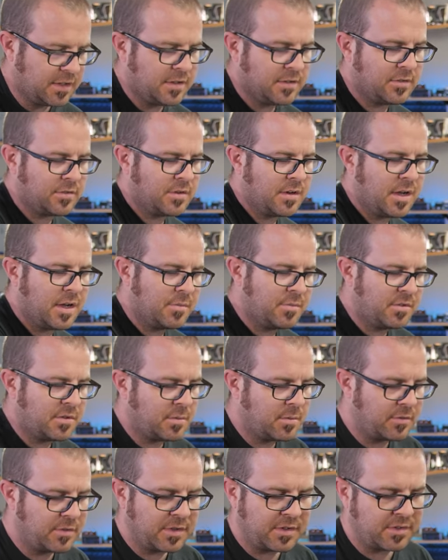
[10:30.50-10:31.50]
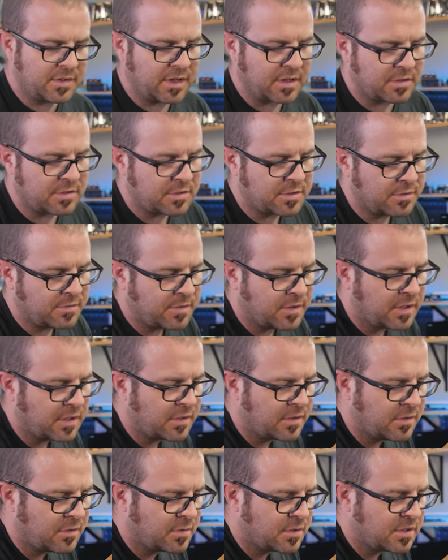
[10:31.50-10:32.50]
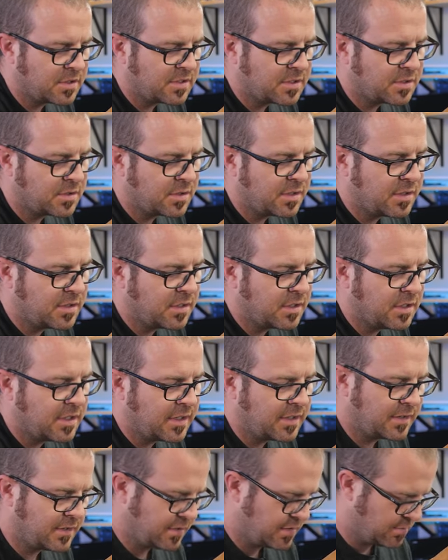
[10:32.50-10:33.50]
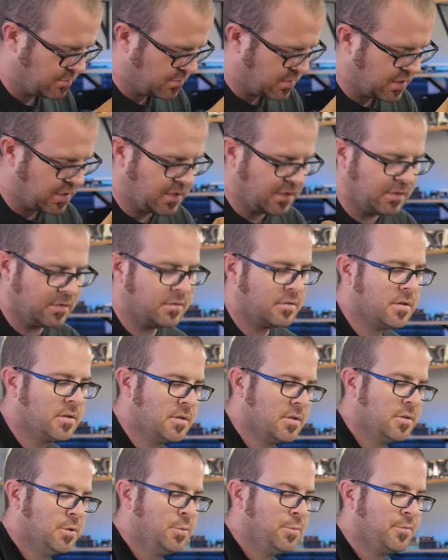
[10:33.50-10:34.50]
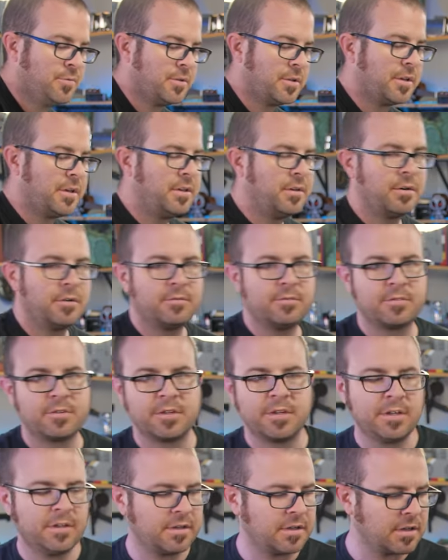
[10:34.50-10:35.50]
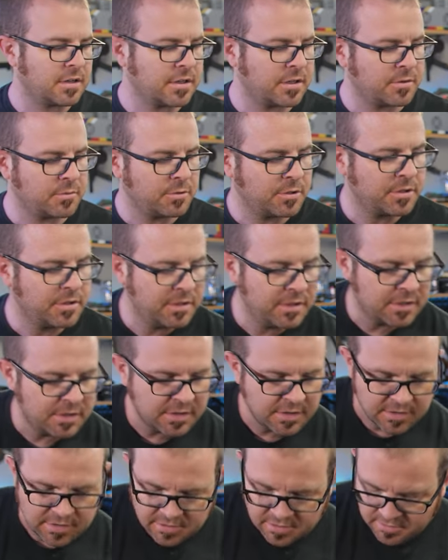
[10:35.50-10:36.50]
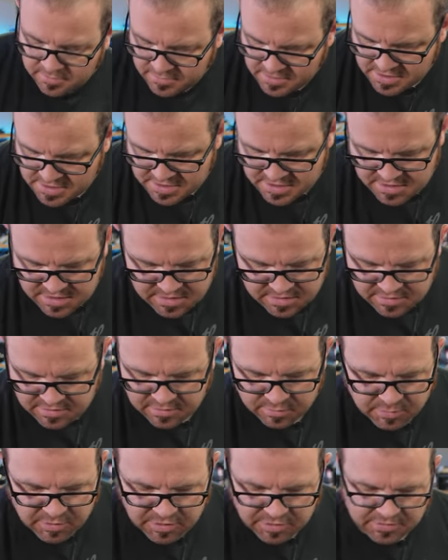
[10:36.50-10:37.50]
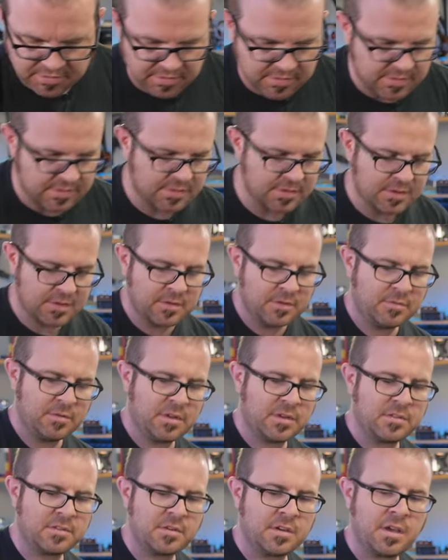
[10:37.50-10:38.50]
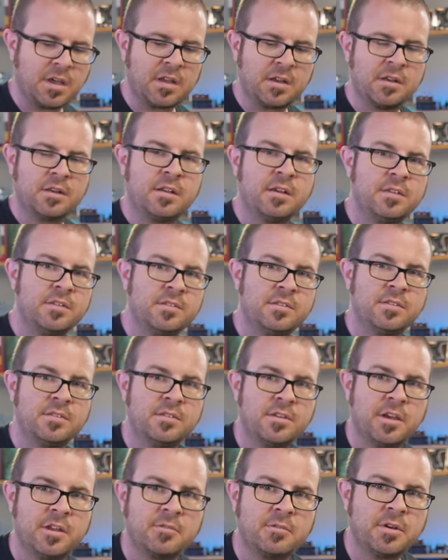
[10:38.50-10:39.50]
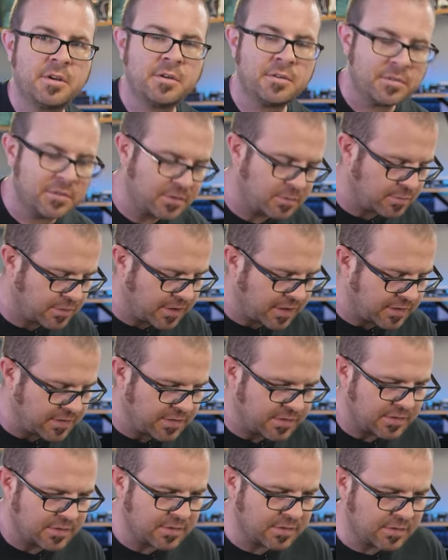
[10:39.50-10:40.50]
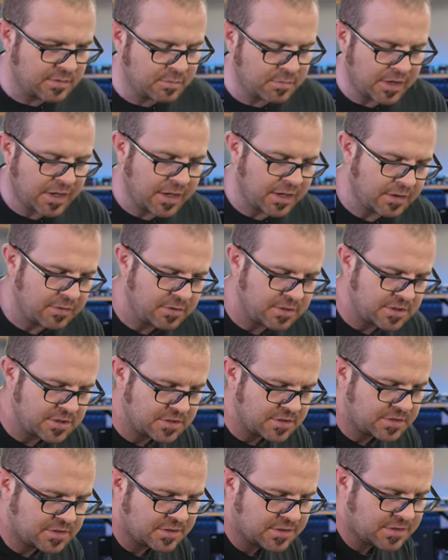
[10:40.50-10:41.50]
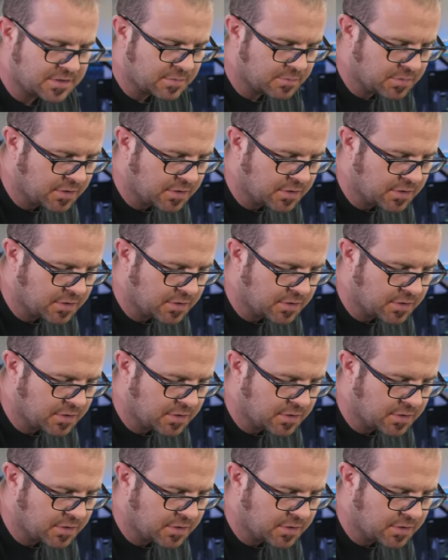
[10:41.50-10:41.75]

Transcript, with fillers: let us grab some of these extra fittings, which is going to let me, hopefully, hopefully, knock on wood, finish this build. We also got a nice Sanrio surprises bag, which is just a